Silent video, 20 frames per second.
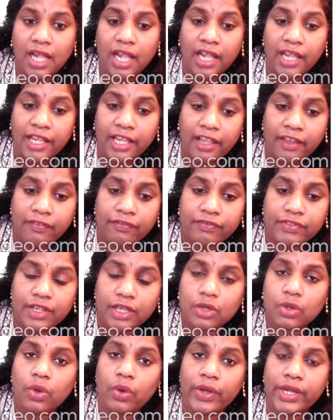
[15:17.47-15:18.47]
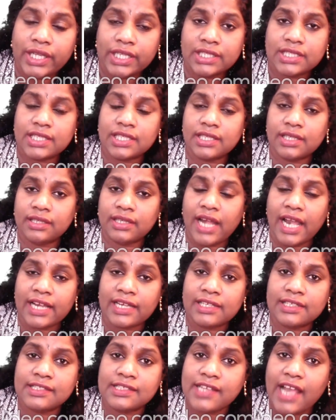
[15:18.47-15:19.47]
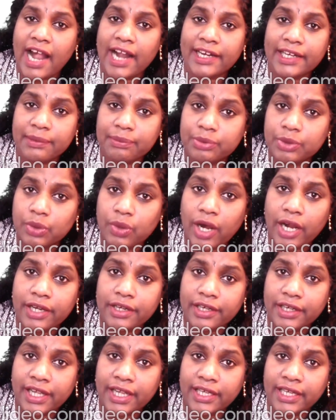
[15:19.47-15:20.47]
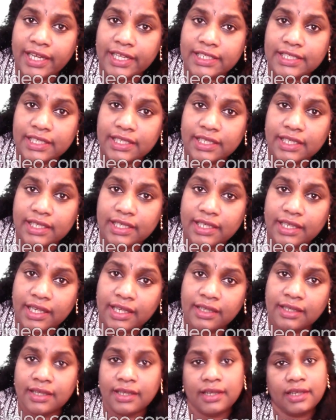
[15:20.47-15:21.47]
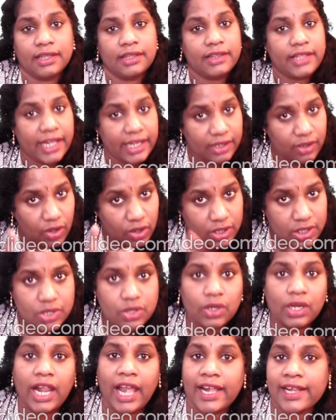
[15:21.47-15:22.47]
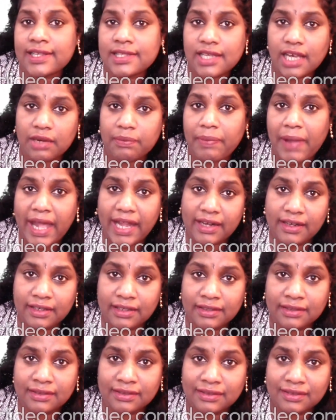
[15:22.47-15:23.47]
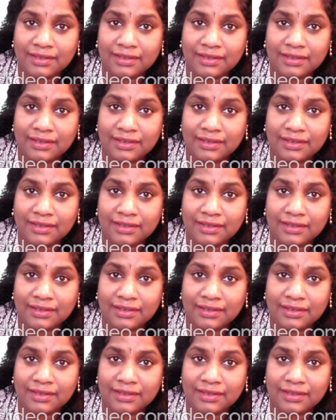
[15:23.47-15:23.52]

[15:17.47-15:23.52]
If the co-interior angles add up to 180 degree, then also lines are parallel.